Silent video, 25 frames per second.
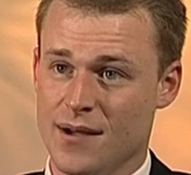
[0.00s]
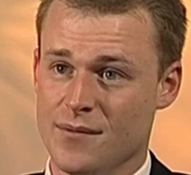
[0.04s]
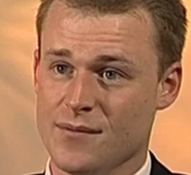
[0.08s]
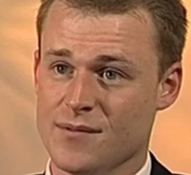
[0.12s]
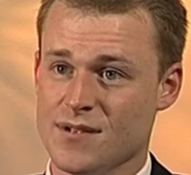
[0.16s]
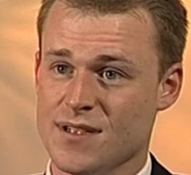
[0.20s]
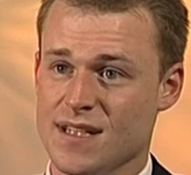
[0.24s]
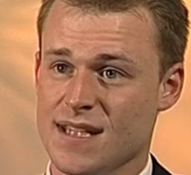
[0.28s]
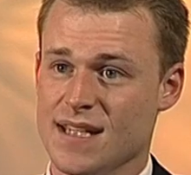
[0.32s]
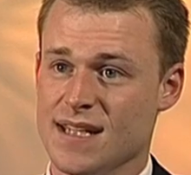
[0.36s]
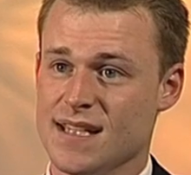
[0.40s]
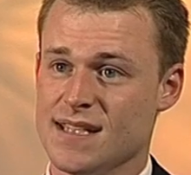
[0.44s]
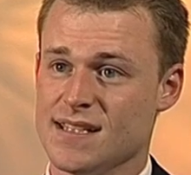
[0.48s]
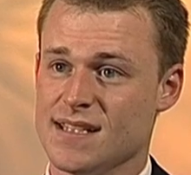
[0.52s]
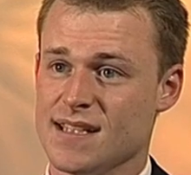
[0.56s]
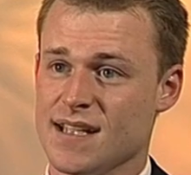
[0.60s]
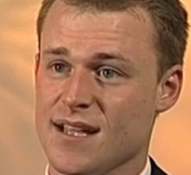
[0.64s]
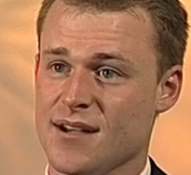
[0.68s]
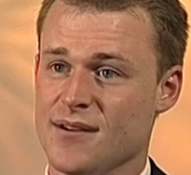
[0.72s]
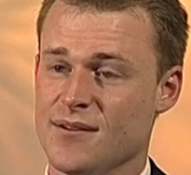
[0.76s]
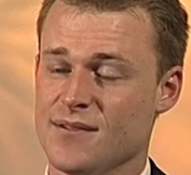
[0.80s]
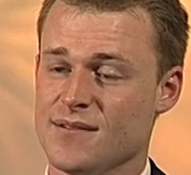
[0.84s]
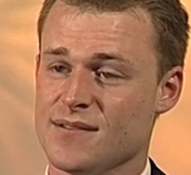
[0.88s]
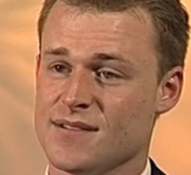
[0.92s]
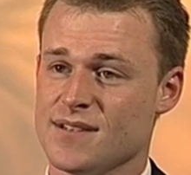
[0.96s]
She needs to
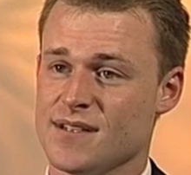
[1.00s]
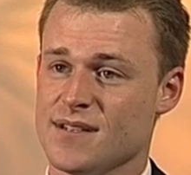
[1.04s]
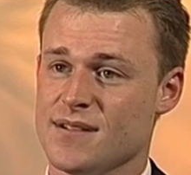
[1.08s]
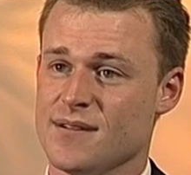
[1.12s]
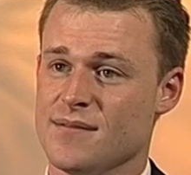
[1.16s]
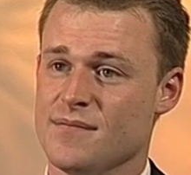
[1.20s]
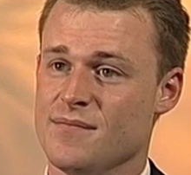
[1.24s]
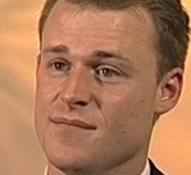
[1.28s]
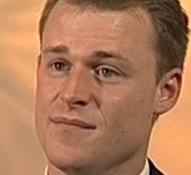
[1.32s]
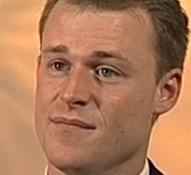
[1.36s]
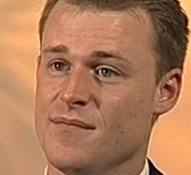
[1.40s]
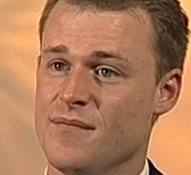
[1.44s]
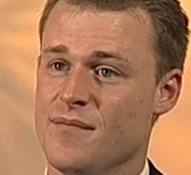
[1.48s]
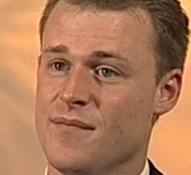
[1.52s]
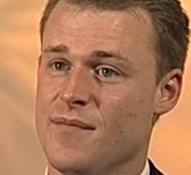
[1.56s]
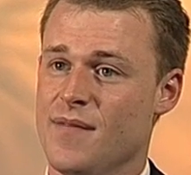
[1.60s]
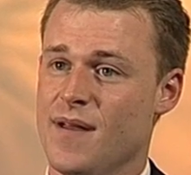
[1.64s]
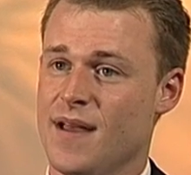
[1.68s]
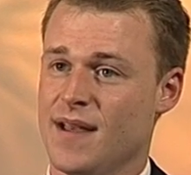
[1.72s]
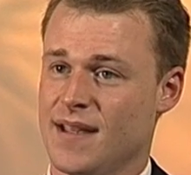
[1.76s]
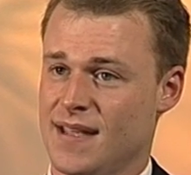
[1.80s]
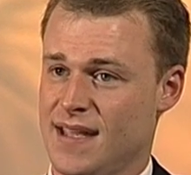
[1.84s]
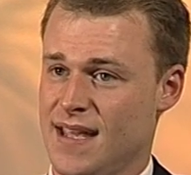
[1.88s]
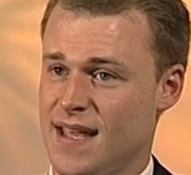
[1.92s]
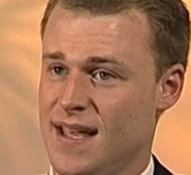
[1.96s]
go into
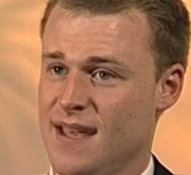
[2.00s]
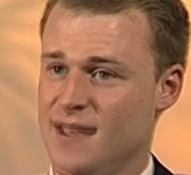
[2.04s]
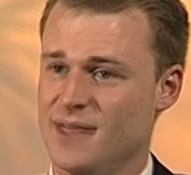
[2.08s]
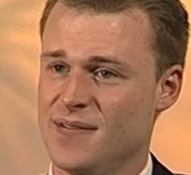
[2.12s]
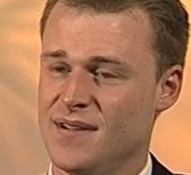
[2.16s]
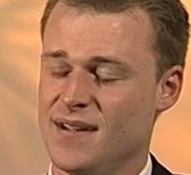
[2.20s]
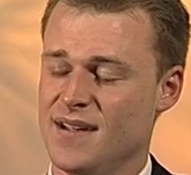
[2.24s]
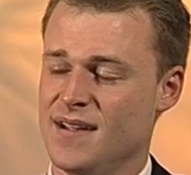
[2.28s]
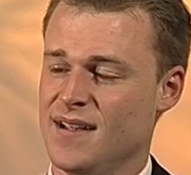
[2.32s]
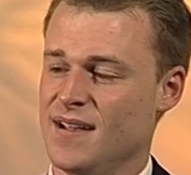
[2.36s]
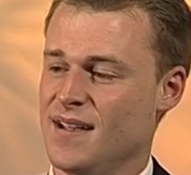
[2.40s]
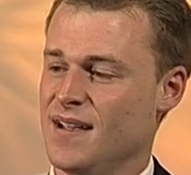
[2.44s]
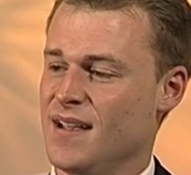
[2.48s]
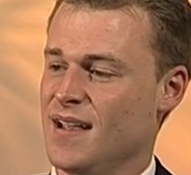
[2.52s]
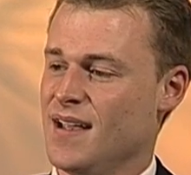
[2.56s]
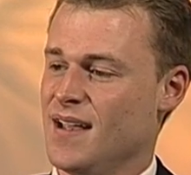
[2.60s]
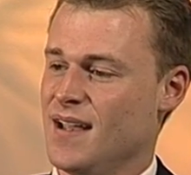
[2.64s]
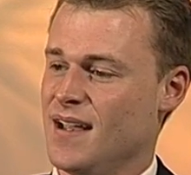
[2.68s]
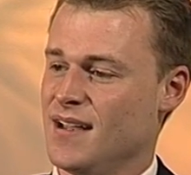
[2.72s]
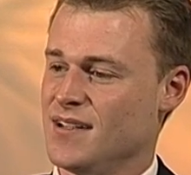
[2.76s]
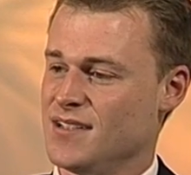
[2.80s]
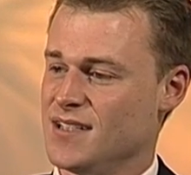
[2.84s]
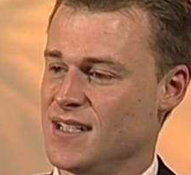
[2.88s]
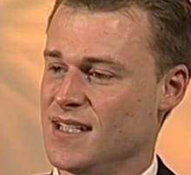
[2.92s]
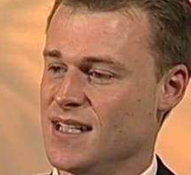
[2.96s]
a care home
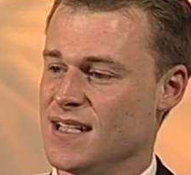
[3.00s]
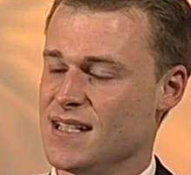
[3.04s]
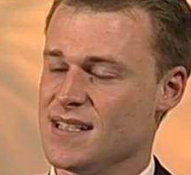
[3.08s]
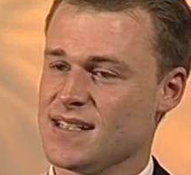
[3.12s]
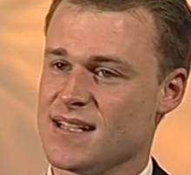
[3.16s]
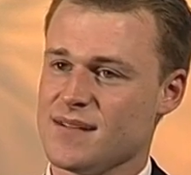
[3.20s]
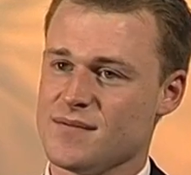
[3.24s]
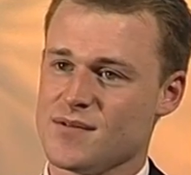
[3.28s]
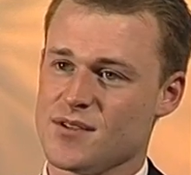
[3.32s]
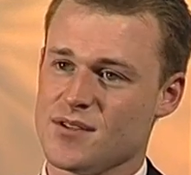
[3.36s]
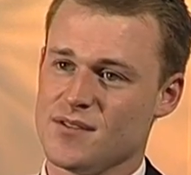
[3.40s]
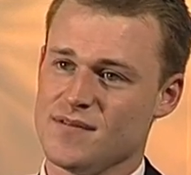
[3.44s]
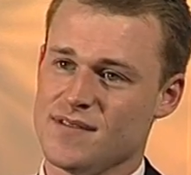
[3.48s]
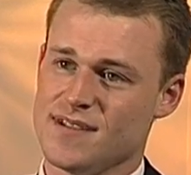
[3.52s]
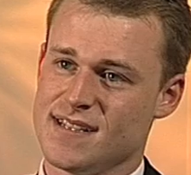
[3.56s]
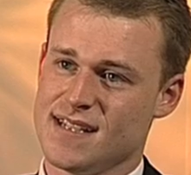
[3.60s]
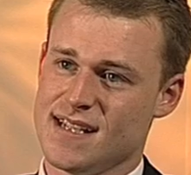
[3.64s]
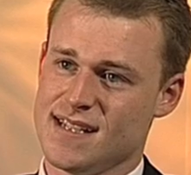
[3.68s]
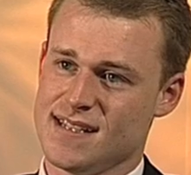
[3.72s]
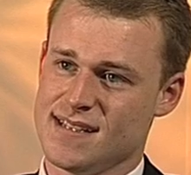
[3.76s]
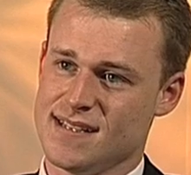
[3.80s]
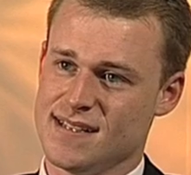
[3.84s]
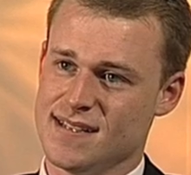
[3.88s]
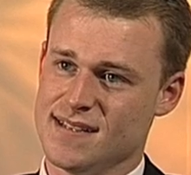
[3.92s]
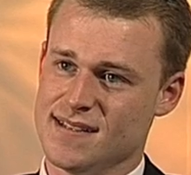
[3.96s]
and she needs some sort of
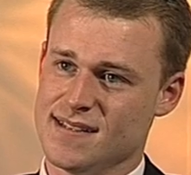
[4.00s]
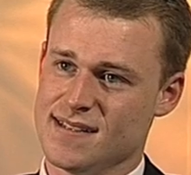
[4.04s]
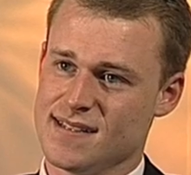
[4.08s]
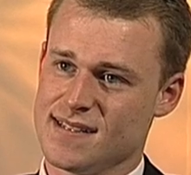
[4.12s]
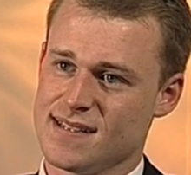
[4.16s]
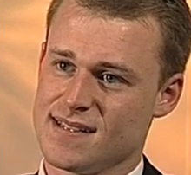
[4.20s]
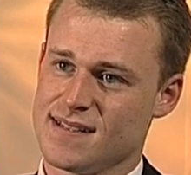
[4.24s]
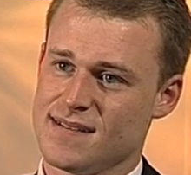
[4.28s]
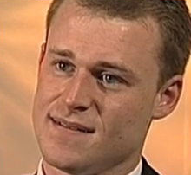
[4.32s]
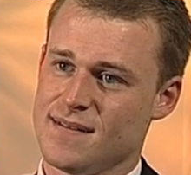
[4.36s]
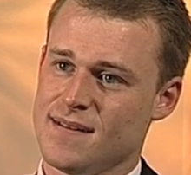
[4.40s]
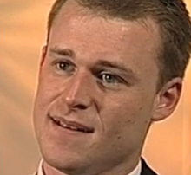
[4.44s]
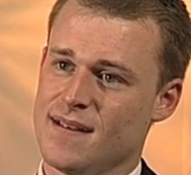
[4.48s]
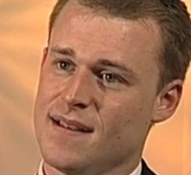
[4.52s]
assistance.